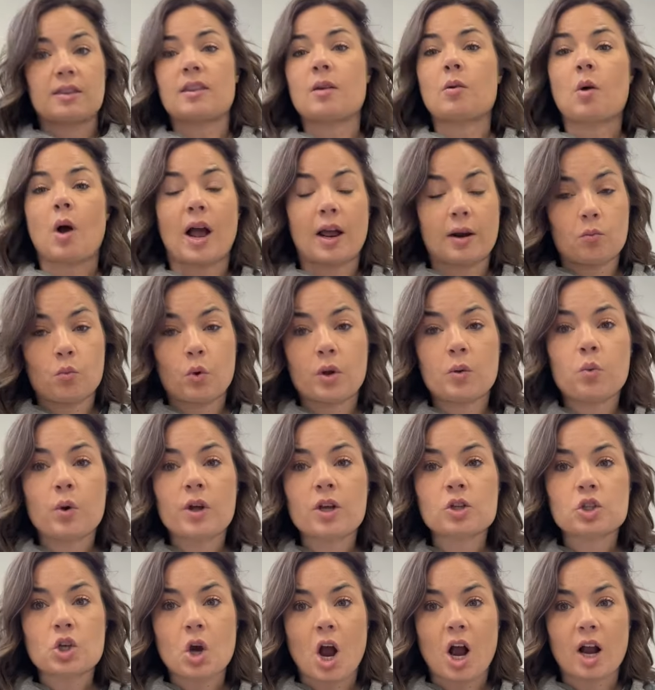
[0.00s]
and we will
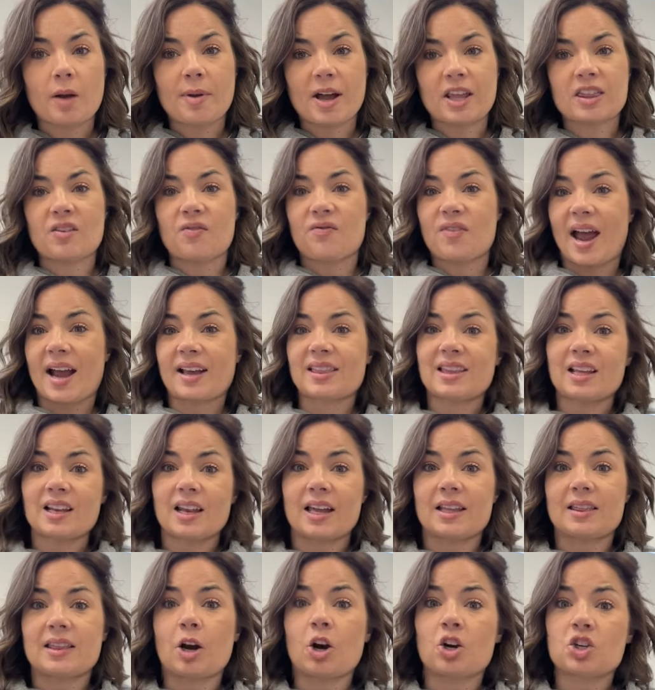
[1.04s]
talk about the fact that
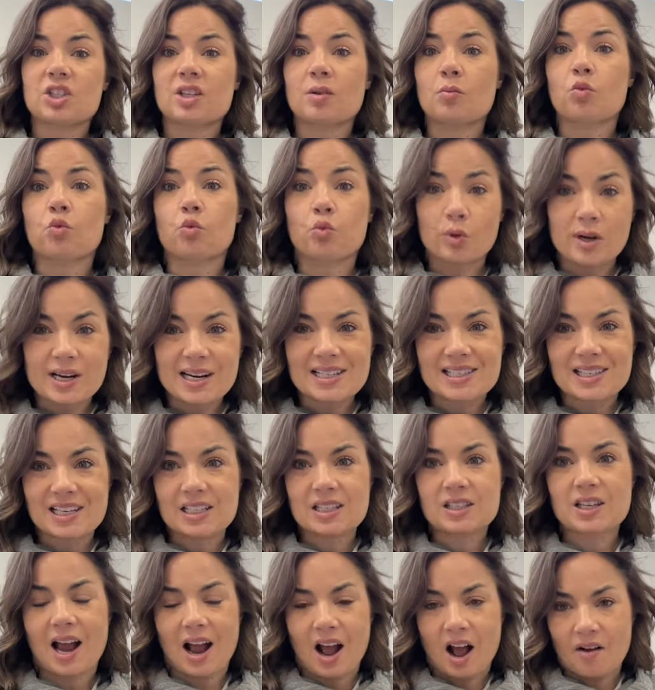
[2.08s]
like there are some
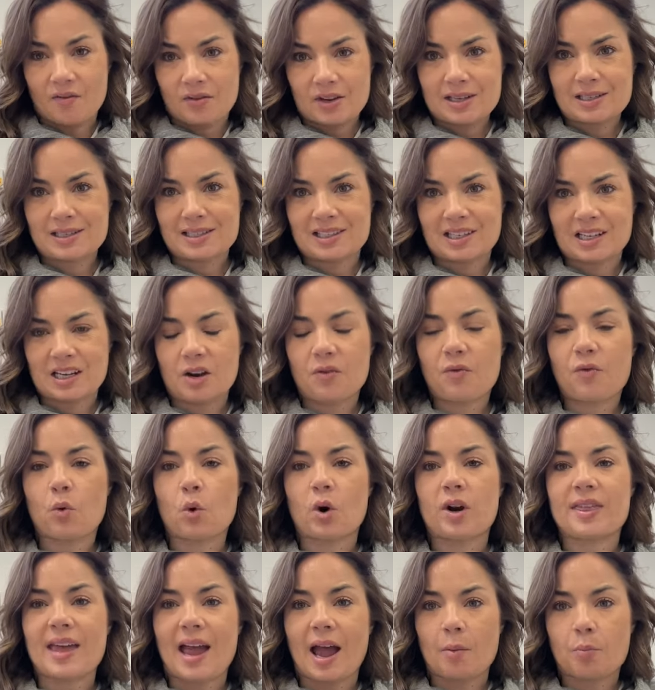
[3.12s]
reasons obviously for
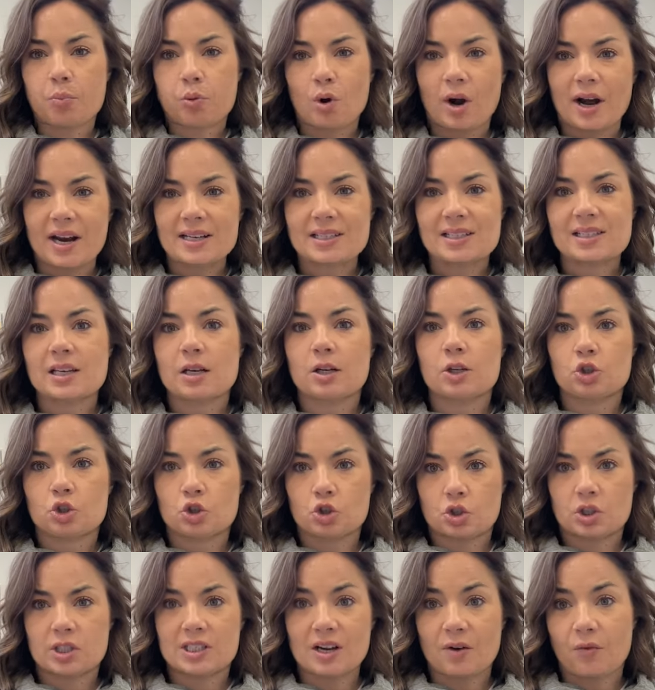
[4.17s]
that price
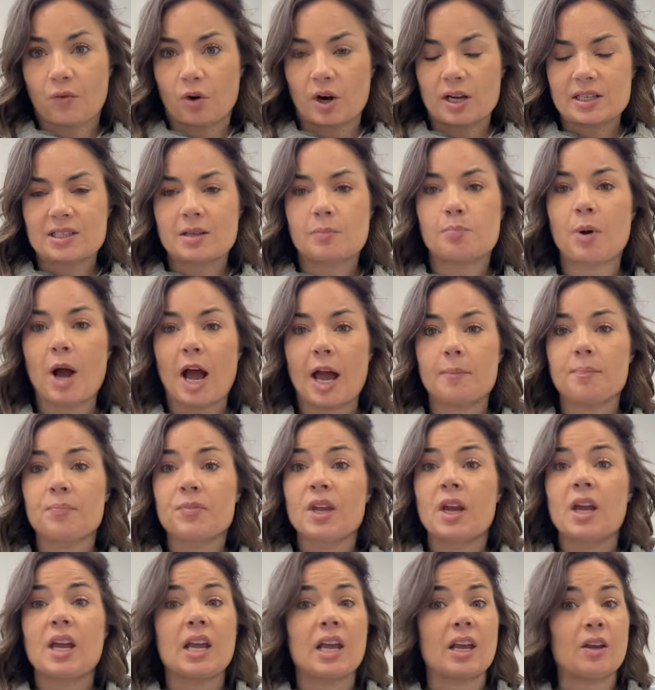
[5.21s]
difference, but
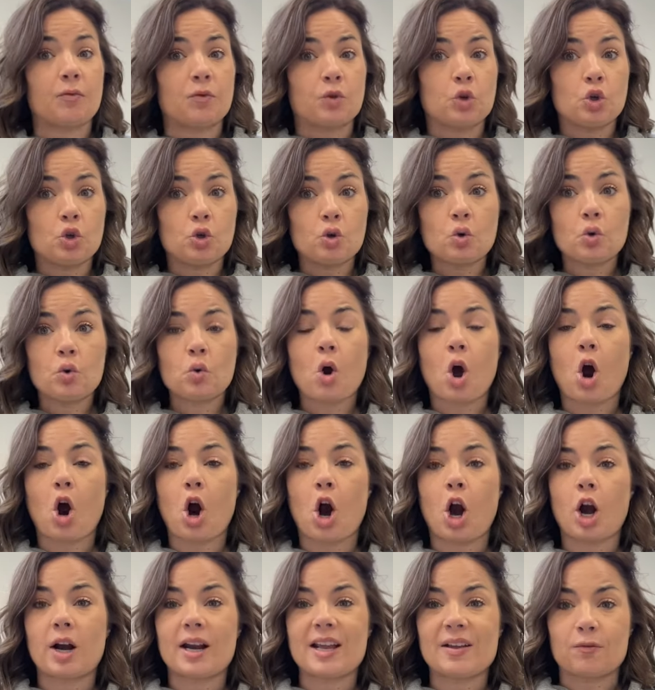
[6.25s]
if
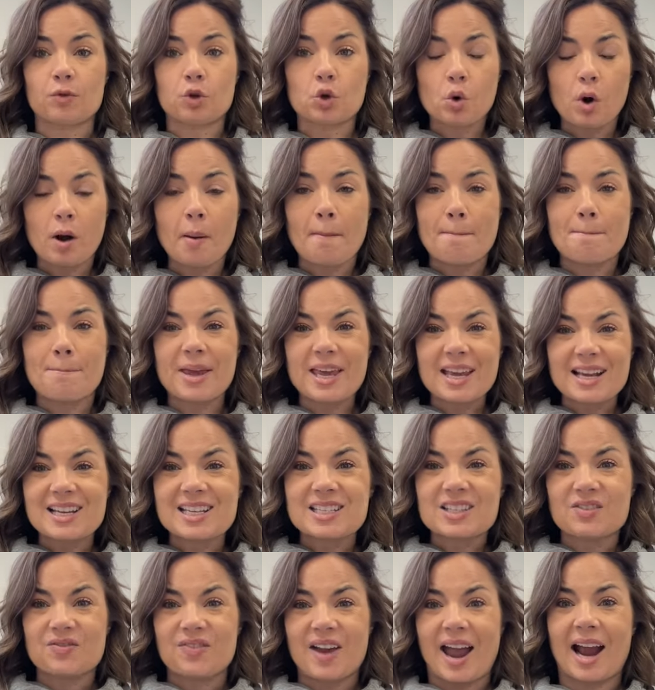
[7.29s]
your
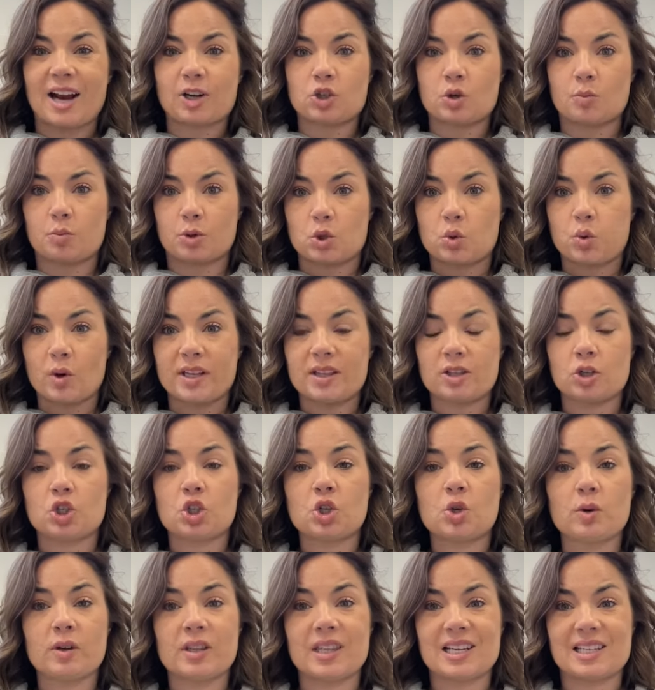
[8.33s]
biggest factor between the
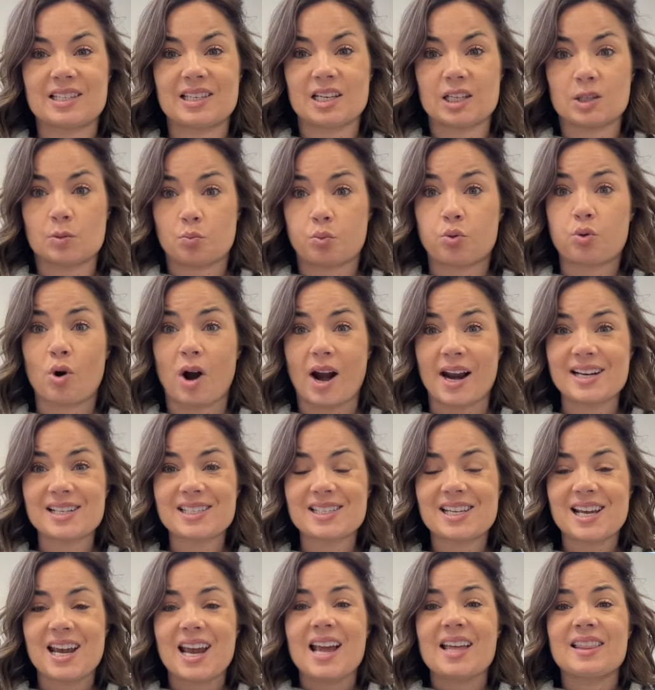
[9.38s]
two of these is
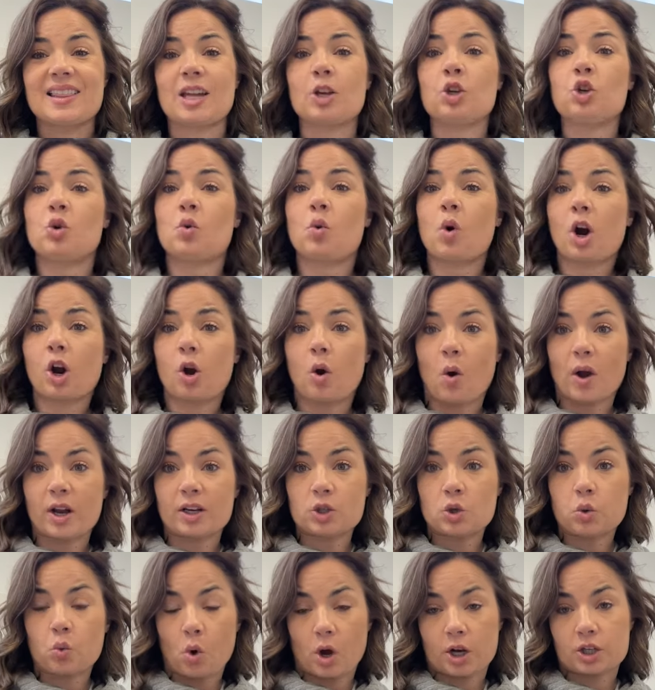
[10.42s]
price, then you are going
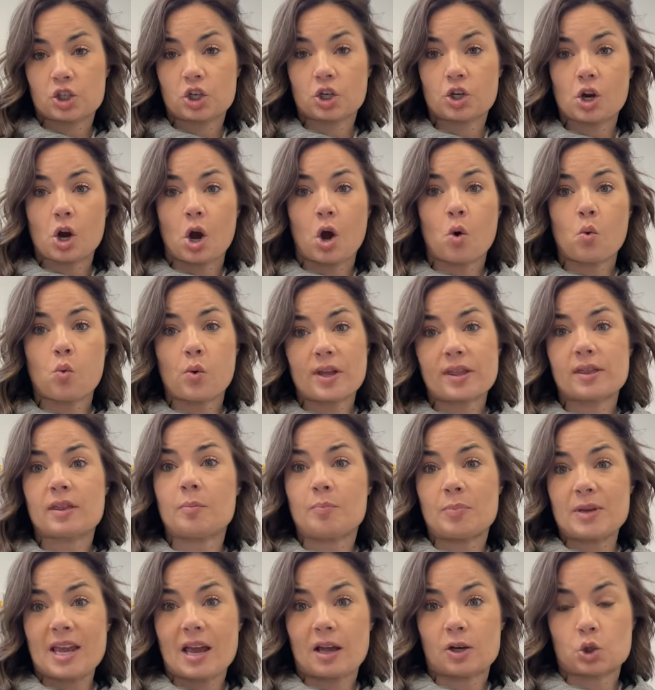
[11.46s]
to want to go with the
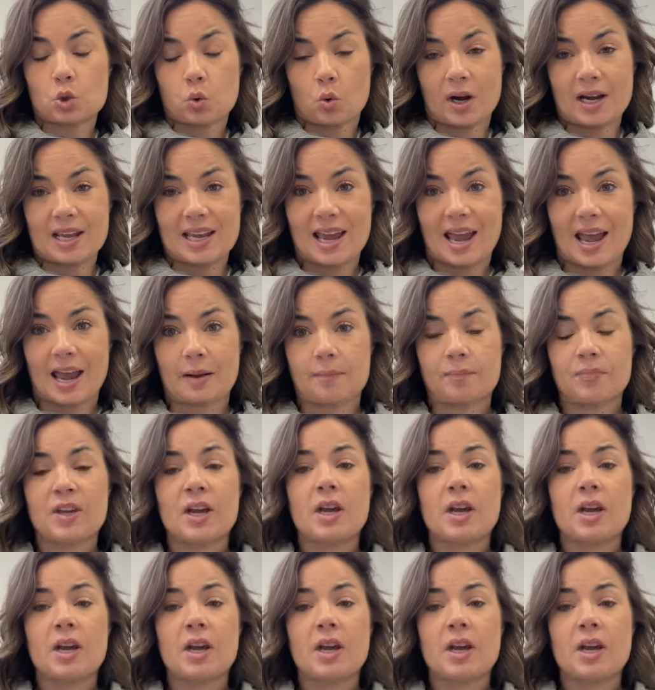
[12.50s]
BN-20A.